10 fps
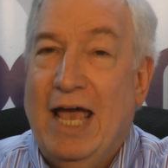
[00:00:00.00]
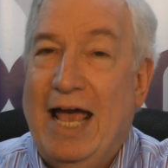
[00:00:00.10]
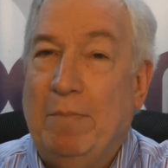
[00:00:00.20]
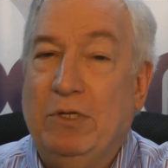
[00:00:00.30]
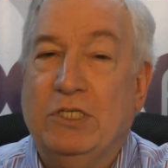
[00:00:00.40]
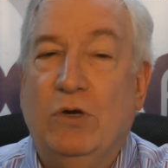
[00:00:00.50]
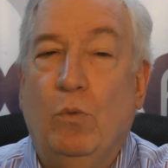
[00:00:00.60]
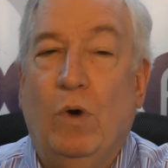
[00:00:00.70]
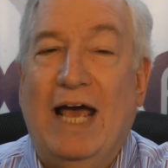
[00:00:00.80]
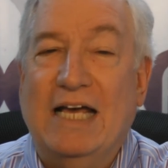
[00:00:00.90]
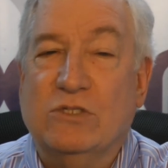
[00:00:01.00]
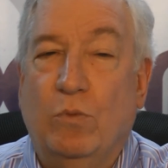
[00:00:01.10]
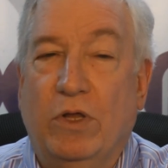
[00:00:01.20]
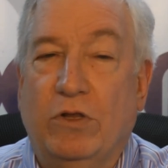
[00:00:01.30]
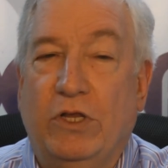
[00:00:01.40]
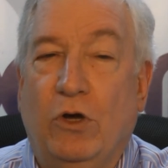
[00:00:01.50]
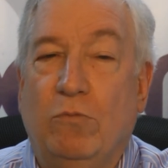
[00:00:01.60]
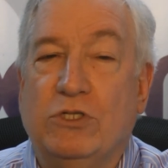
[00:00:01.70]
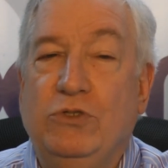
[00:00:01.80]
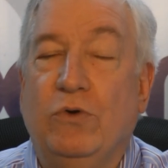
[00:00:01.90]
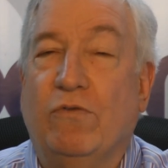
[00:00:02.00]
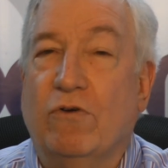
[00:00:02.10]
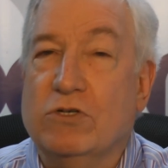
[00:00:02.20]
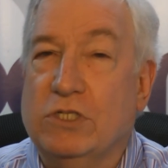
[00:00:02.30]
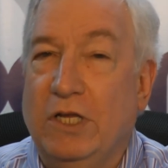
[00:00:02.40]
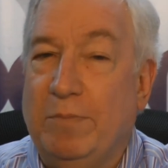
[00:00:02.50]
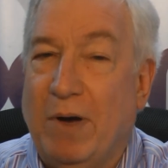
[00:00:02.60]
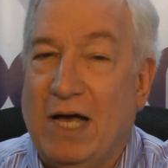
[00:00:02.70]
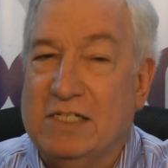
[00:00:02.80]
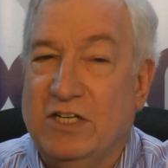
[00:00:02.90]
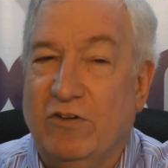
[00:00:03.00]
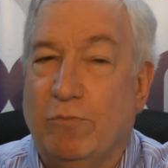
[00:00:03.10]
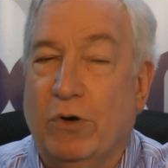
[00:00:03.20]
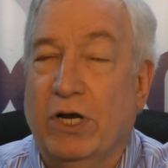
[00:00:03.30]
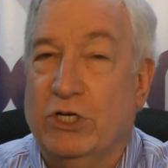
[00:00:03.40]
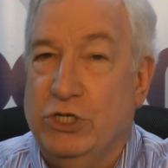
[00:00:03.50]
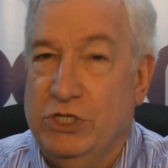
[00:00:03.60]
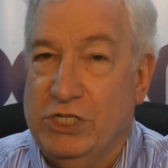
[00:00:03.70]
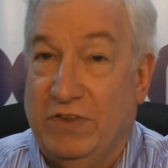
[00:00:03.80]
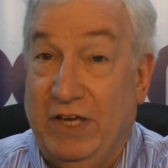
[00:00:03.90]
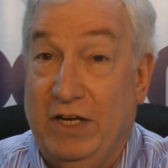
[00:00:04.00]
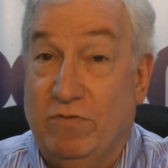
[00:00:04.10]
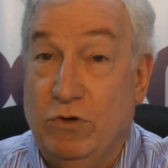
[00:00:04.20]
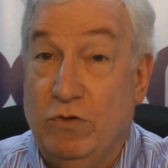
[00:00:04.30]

Appleton asked whether the almost universally positive predictions at the end of